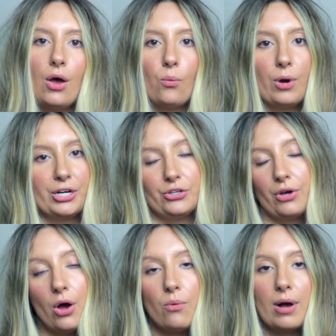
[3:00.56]
where you
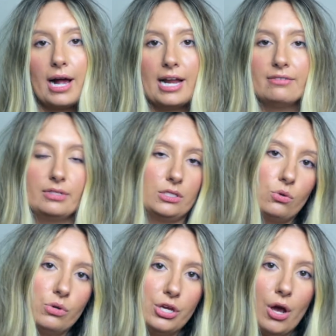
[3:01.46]
go, what kind of a
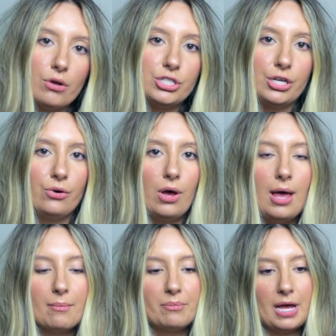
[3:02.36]
school you go to,
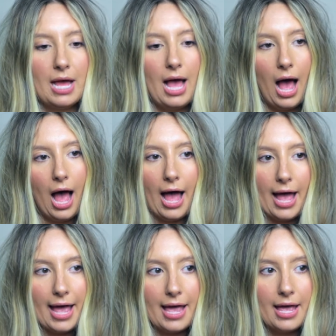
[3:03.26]
but
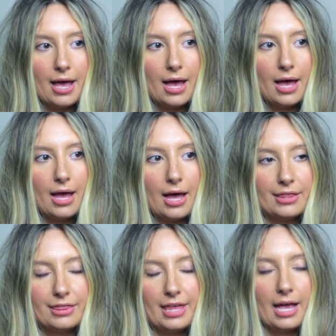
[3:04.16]
I
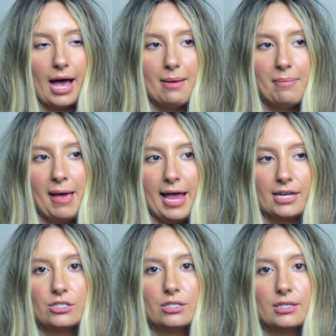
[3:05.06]
think I
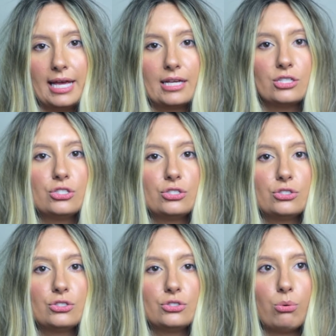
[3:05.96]
paid like
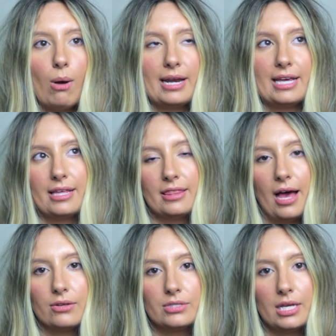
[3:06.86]

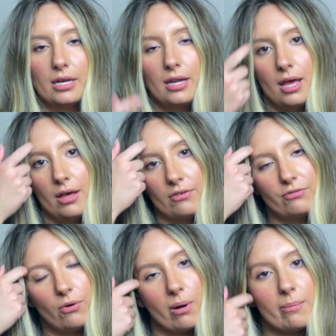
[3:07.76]
$20,000
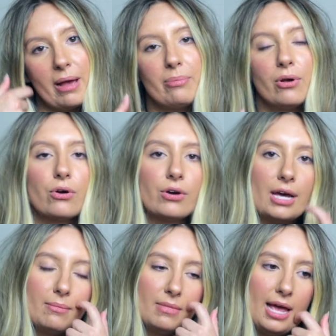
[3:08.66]
for my
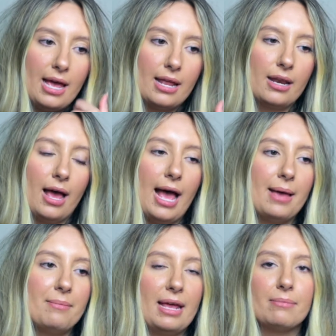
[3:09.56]
program, and I
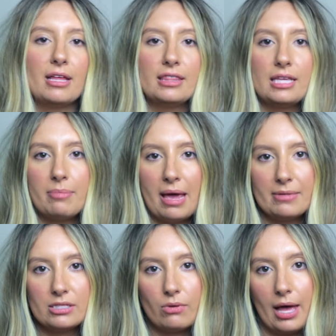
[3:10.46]
made monthly
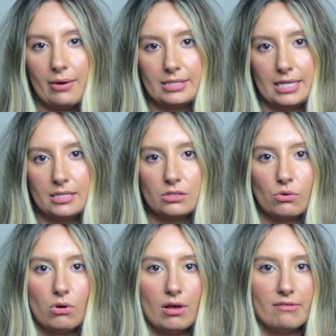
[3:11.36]
payments while I was in
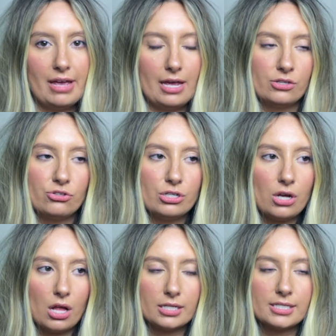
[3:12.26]
school of
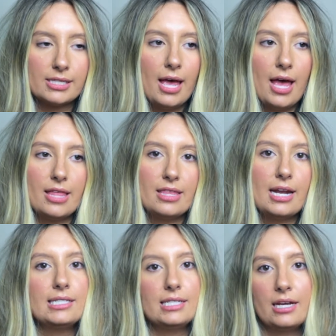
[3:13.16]
$800, and then
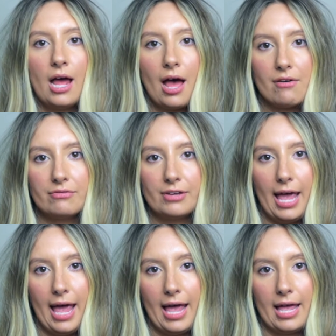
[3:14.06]
I did have
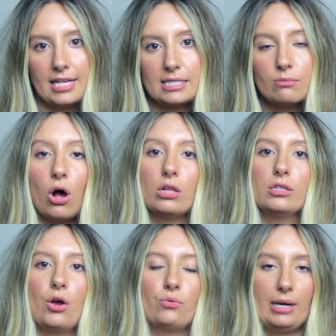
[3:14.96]
a small
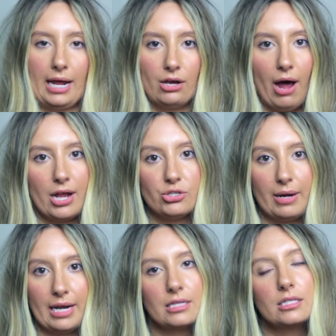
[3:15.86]
loan when I
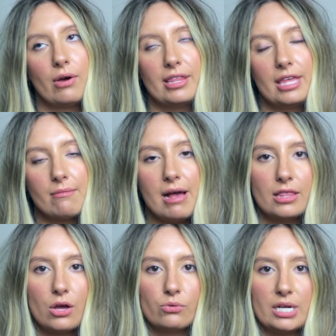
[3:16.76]
graduated. So I think my
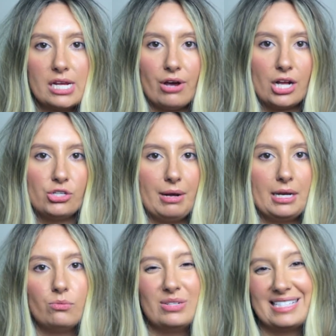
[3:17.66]
loan when I
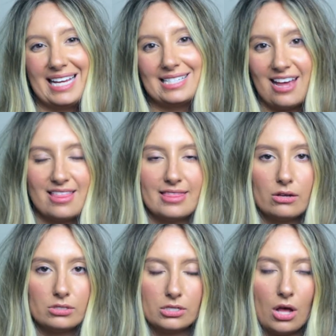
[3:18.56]
graduated was like
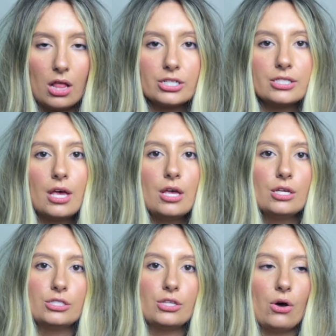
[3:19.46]
$10,000.
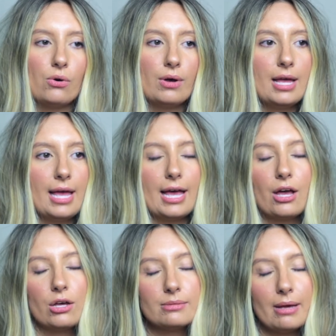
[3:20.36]
So it
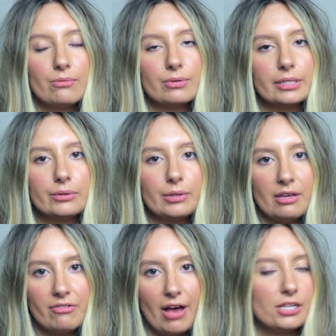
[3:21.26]
goes by really,
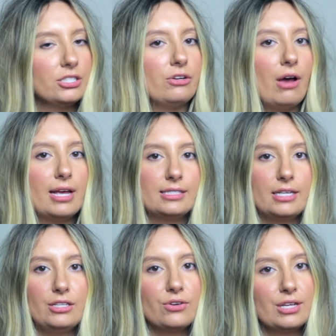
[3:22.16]
really fast, you guys,
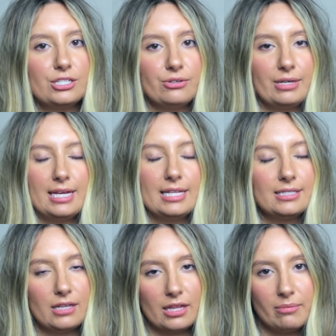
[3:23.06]
and you can do it.
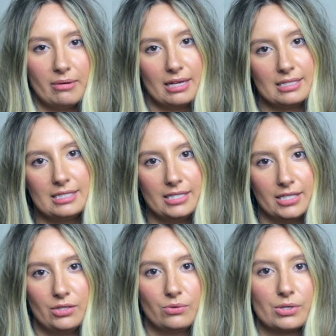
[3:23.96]
It's not the biggest deal
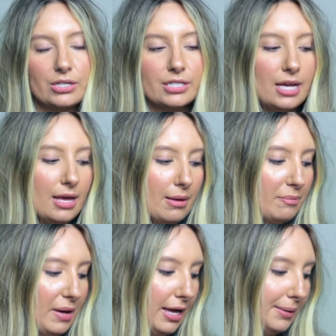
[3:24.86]
in the world,
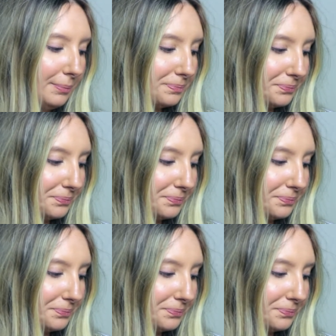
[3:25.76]
but